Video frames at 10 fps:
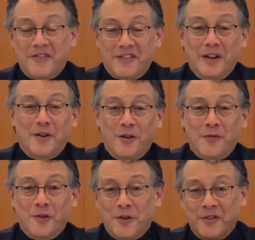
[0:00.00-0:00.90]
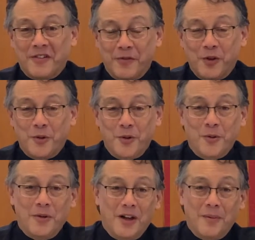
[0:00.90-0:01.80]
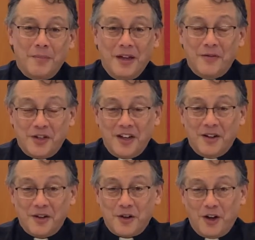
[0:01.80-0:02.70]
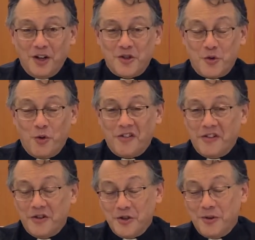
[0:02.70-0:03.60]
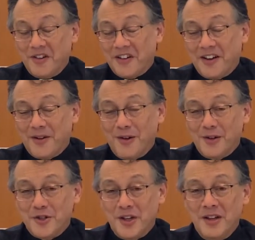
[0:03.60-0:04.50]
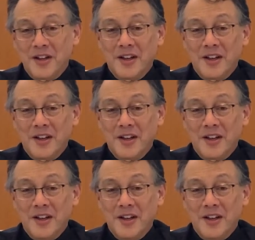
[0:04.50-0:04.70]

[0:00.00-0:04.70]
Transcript: Skinner, for those of you who may have taken a college course or two in psychology,